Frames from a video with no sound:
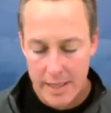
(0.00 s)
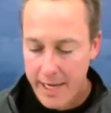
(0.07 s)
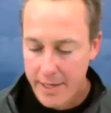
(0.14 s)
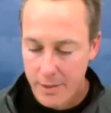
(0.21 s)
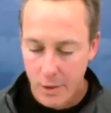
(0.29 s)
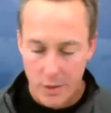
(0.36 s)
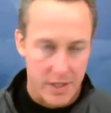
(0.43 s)

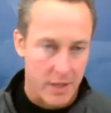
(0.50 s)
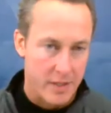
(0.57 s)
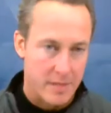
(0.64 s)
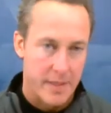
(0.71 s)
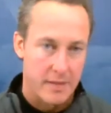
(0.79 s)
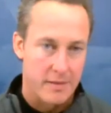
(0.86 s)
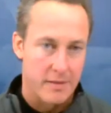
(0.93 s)
Thank you, Lawrence. No, it's
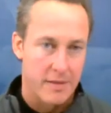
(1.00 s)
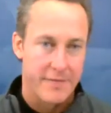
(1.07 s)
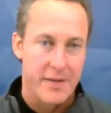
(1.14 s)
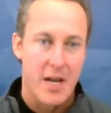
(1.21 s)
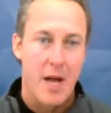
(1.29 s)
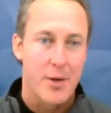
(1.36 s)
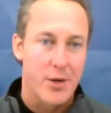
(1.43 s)
been a
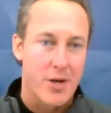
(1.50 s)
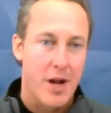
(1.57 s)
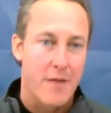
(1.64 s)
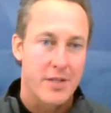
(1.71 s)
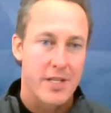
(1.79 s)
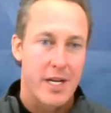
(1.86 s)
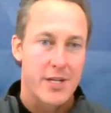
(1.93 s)
phenomenal
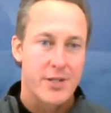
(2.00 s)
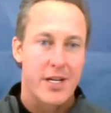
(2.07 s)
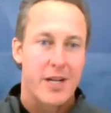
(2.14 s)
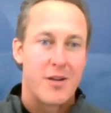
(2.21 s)
conversation. I